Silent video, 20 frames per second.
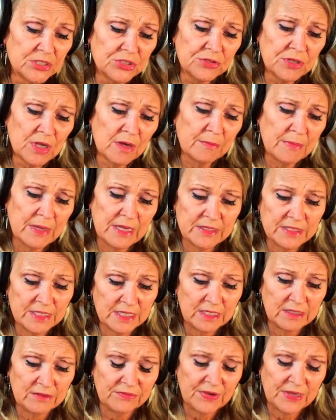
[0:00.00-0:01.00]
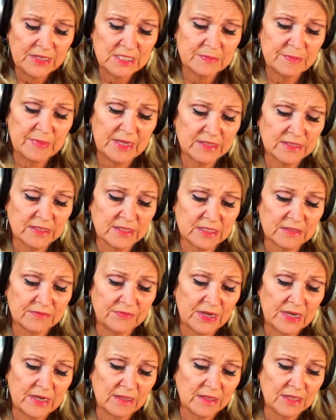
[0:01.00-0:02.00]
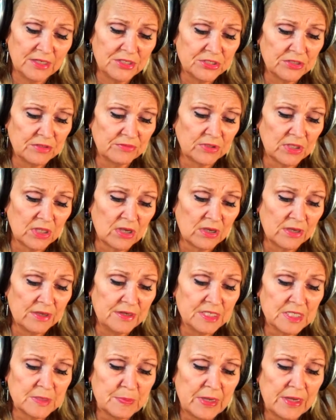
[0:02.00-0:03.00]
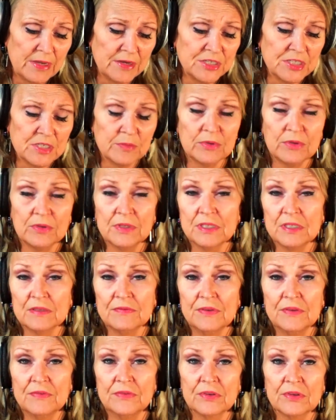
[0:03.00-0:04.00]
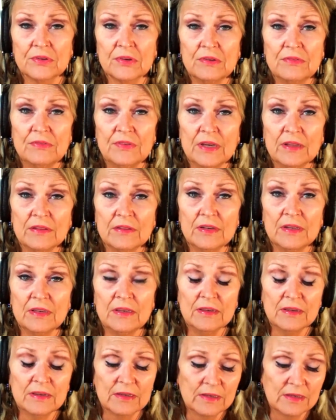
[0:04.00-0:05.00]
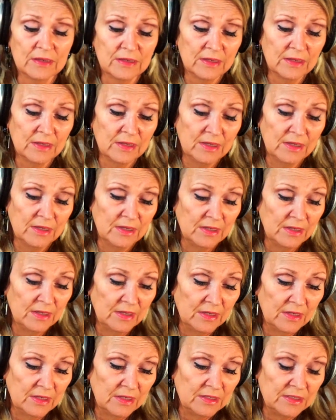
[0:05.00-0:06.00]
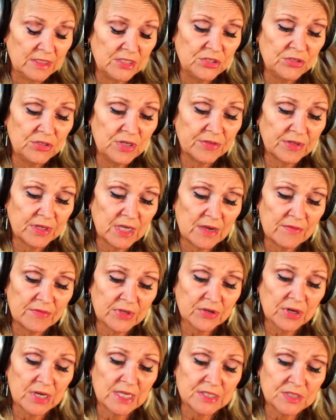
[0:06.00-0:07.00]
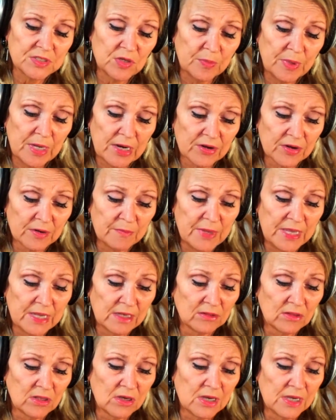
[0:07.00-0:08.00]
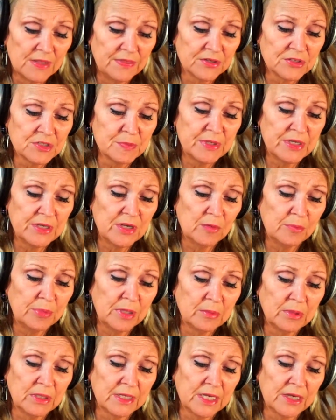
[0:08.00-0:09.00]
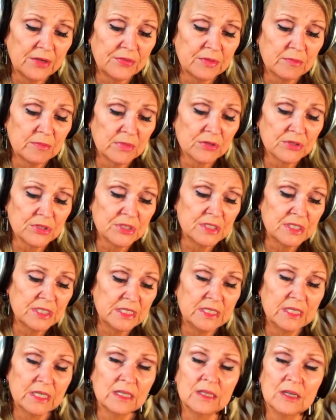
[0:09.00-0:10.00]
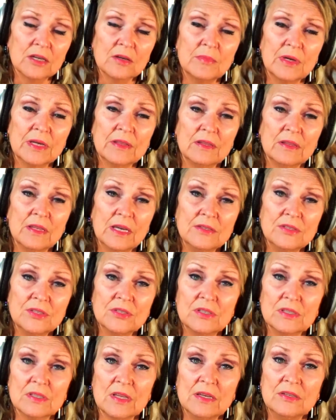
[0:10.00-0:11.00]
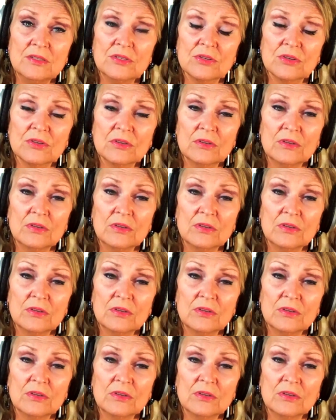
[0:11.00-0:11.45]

know mandating face masks is a violation of law and is punishable as a fifth-degree felony? Did you know the governor has no power to make law and there's been no public health emergency declared by the legislature?